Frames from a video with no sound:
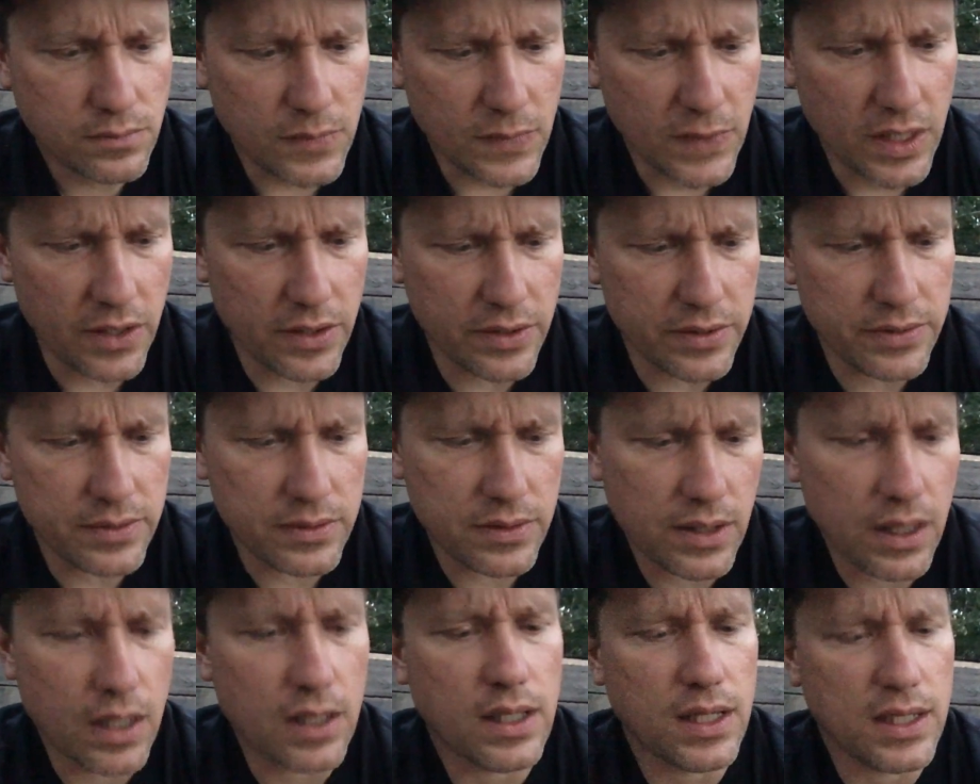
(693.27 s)
And
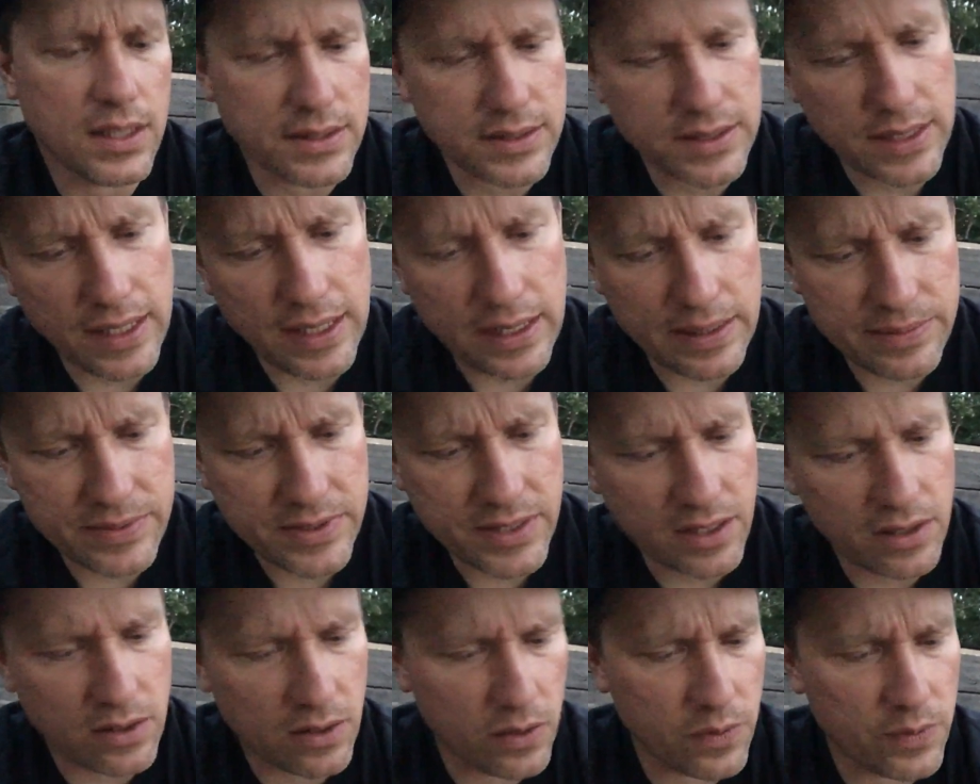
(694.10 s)
a lot of times,
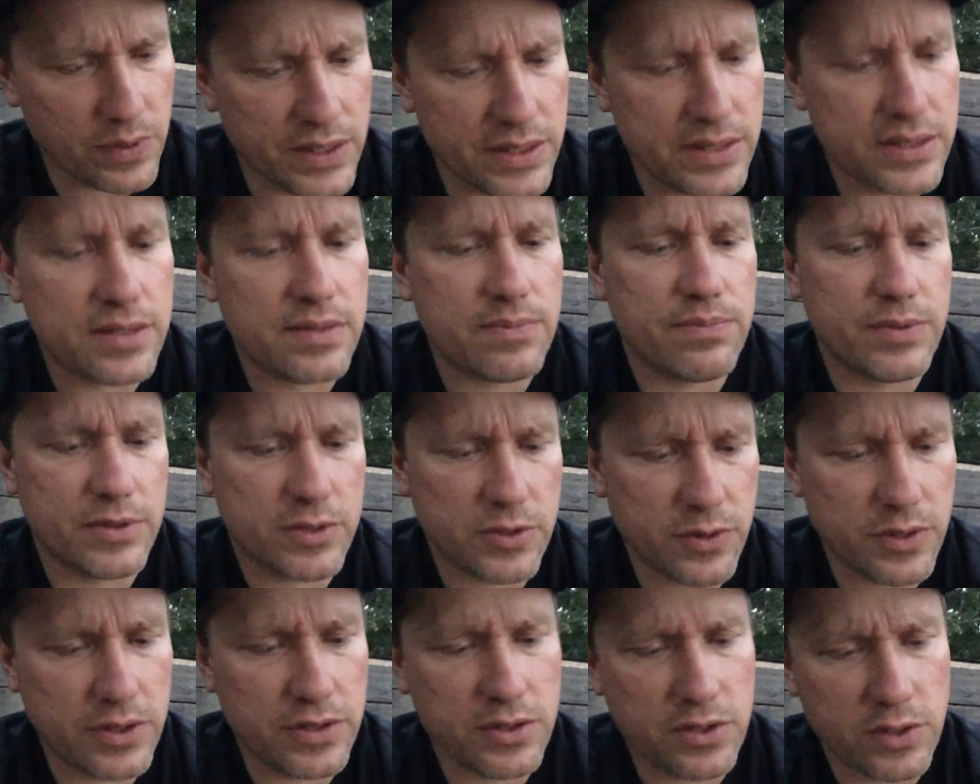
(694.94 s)
not always,
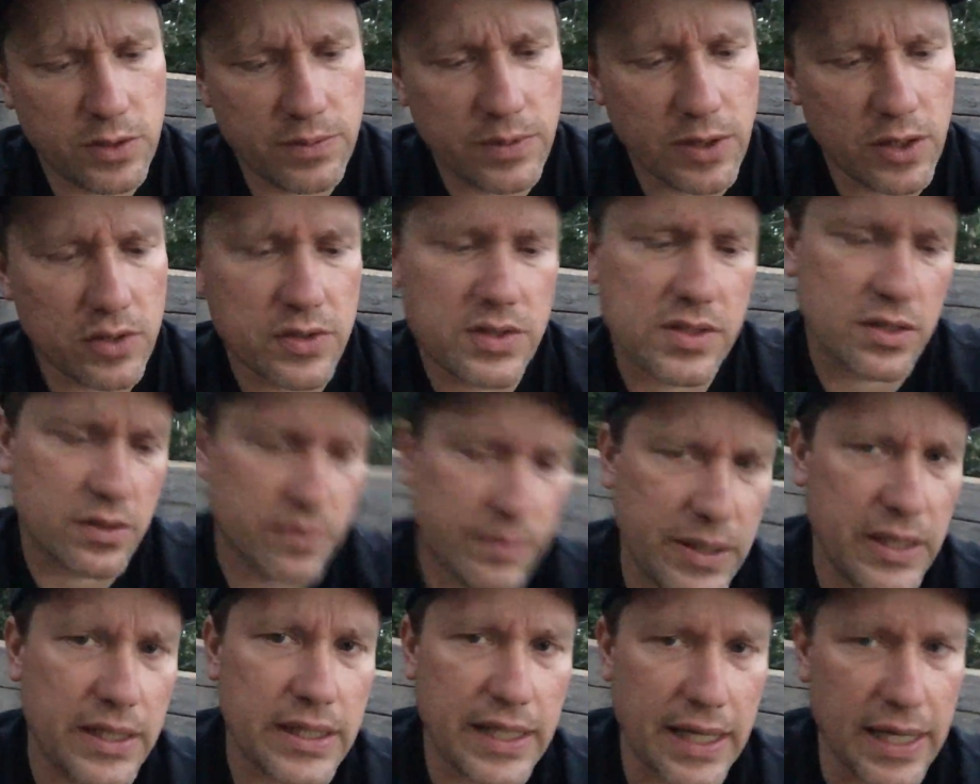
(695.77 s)
between 2 boats, there'll
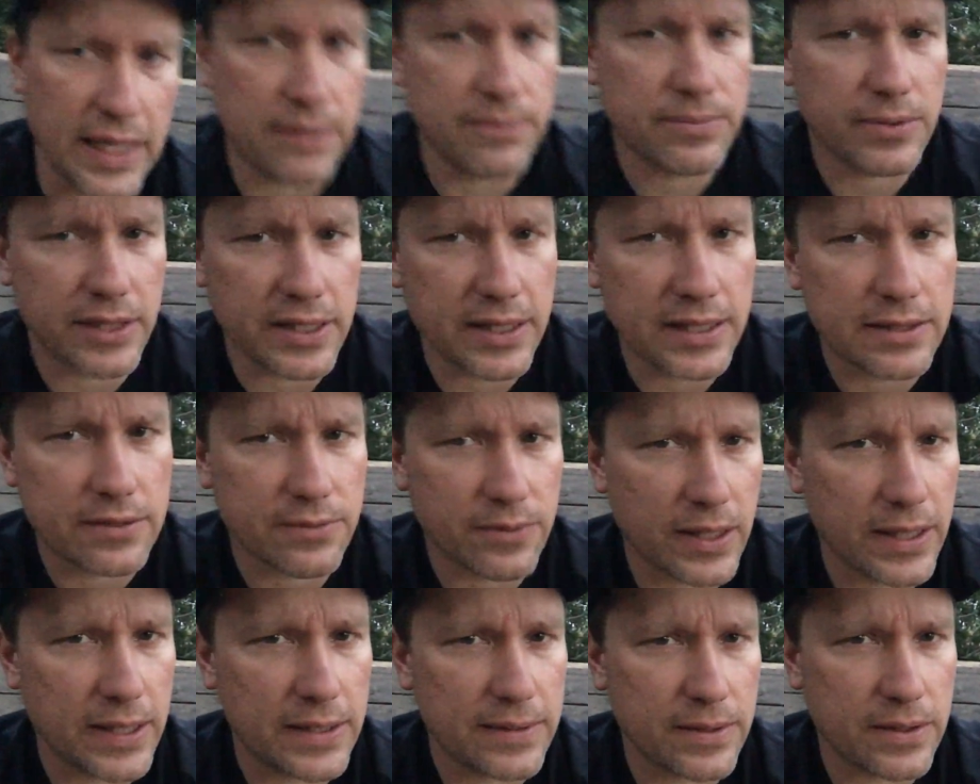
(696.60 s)
be a gangplank,
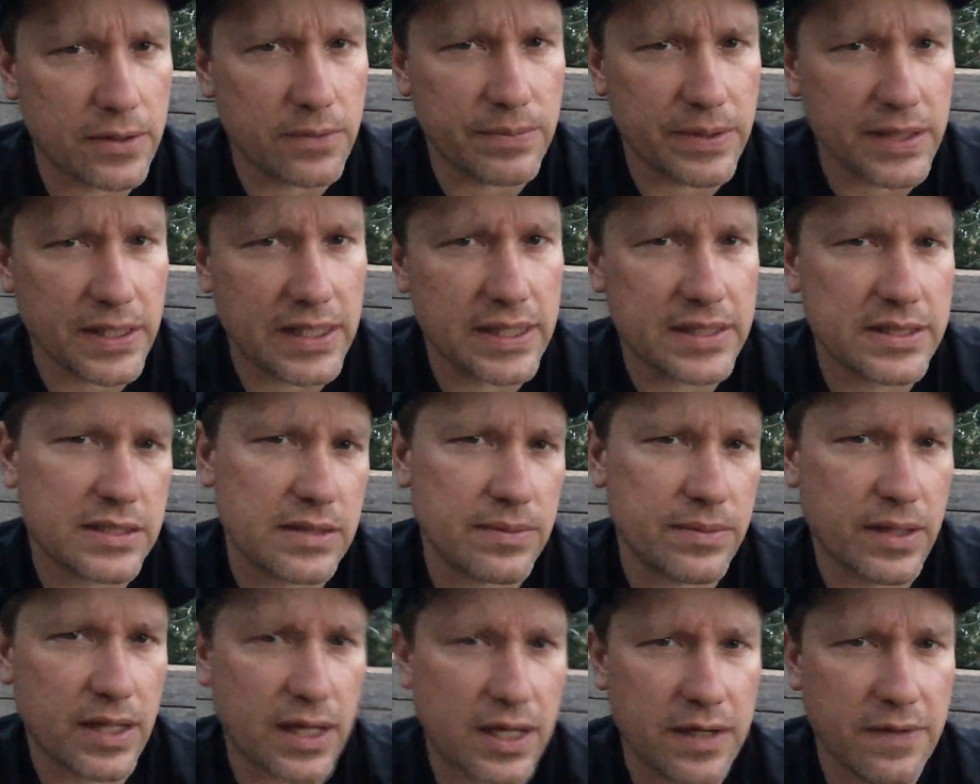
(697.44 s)
right? There'll be like some
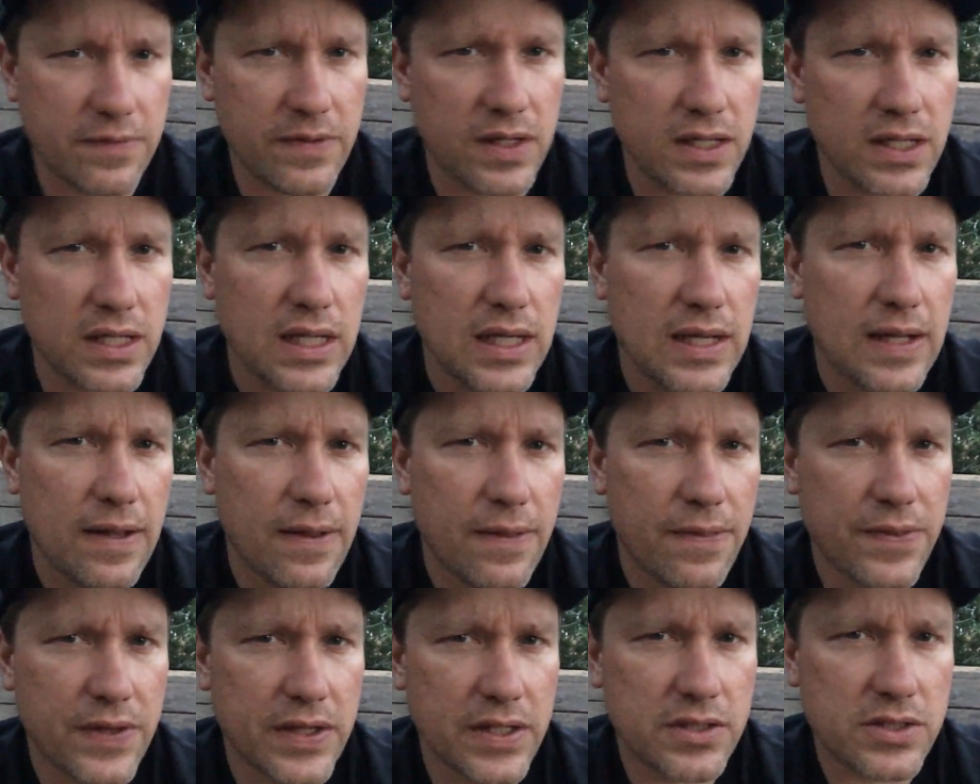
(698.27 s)
kind of a
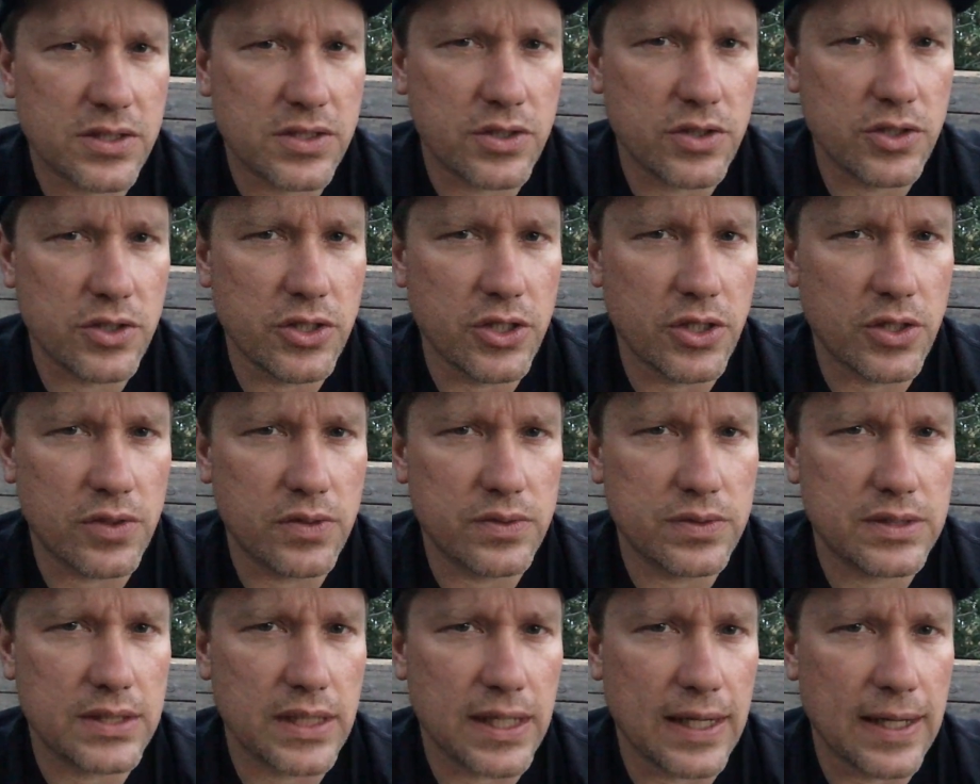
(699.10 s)
thing so you
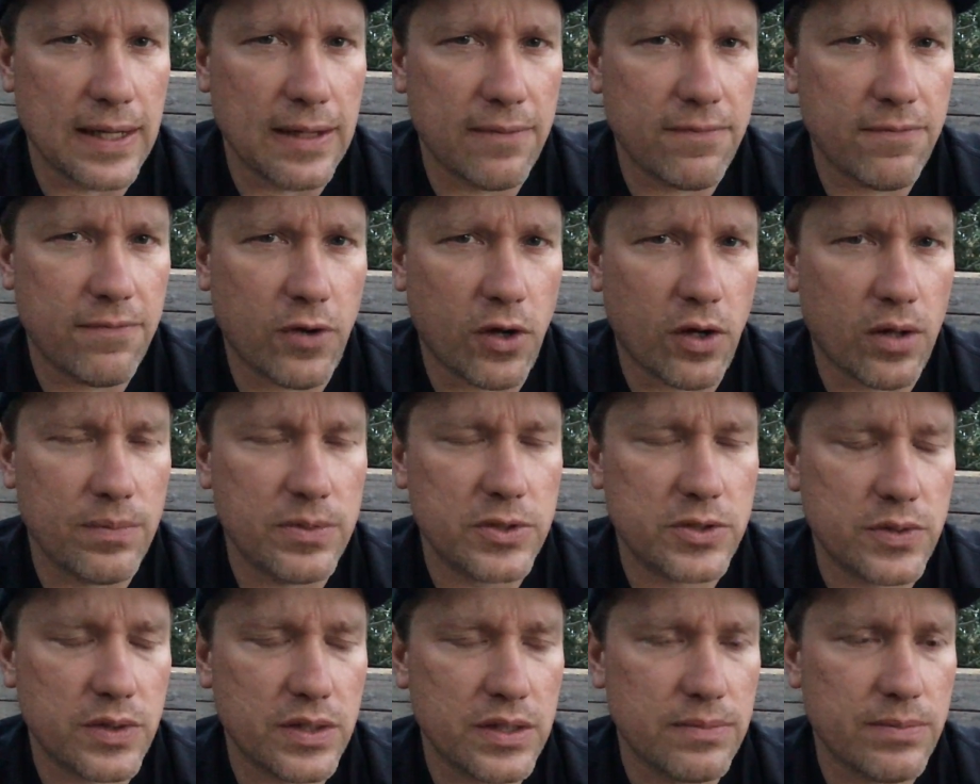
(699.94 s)
don't fall
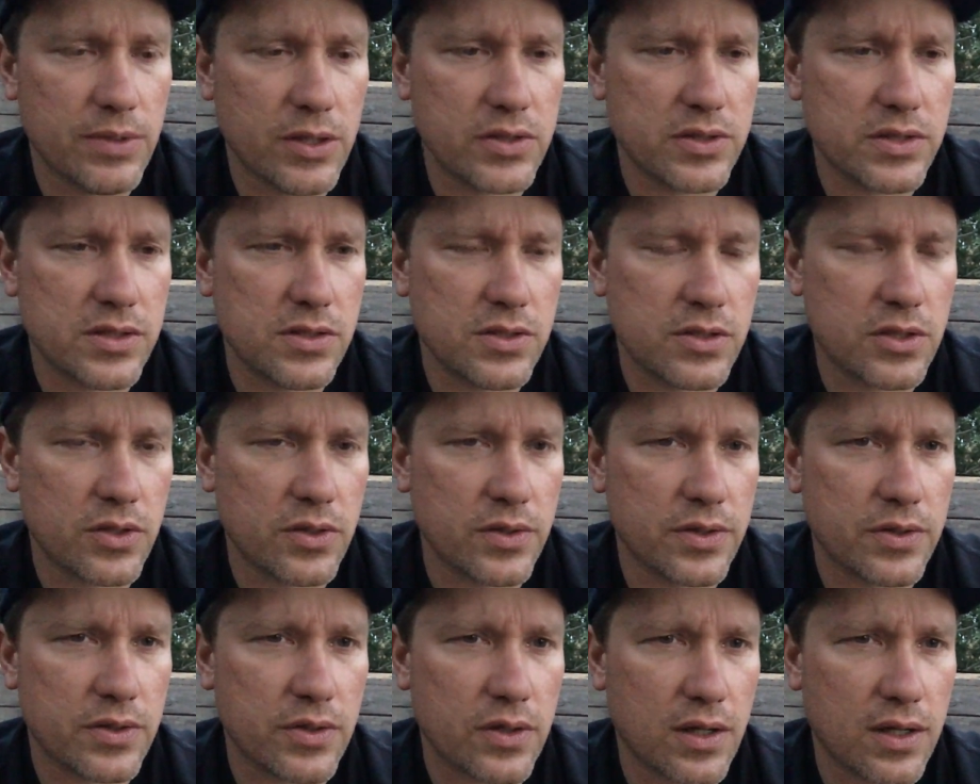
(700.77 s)
between the boats as you're going
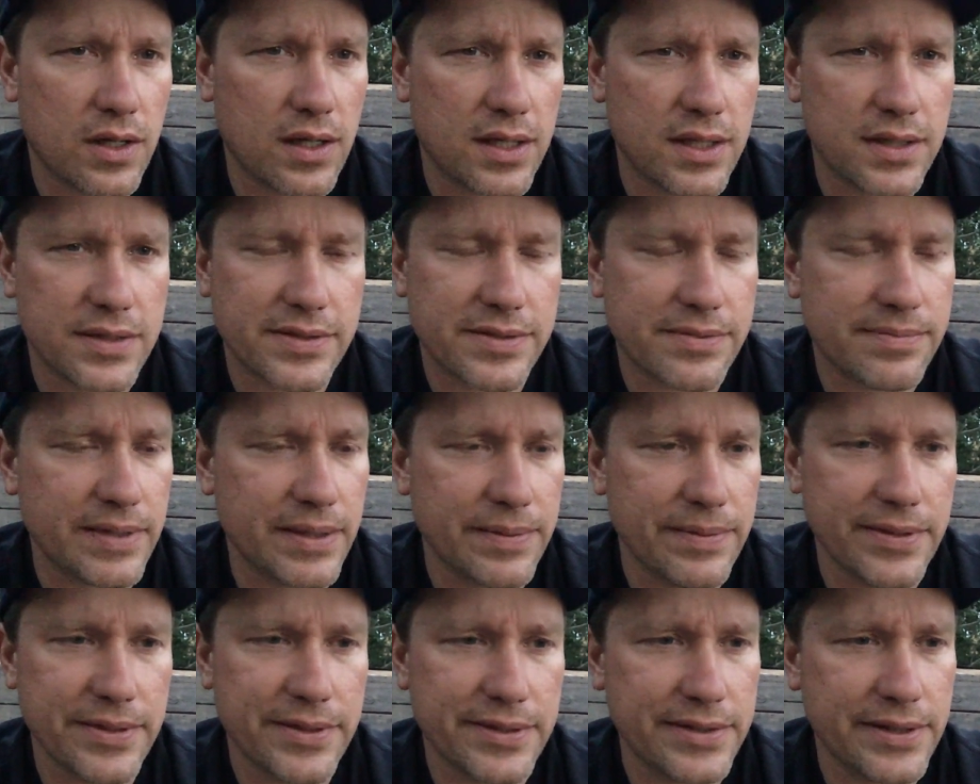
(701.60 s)
across.
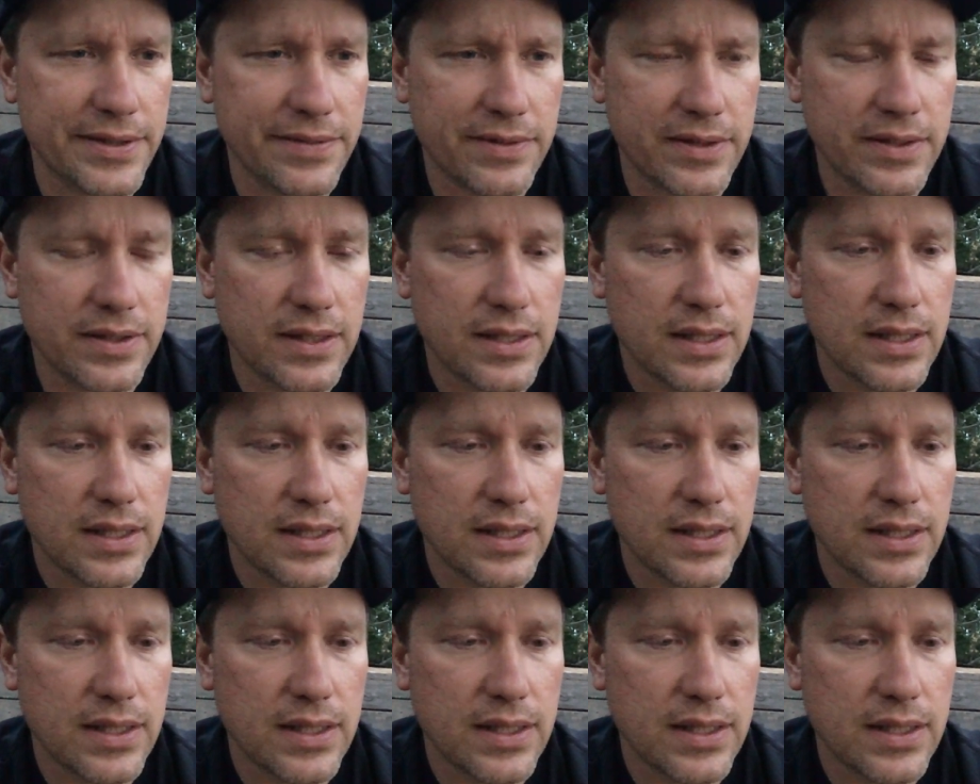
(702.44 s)
Maybe even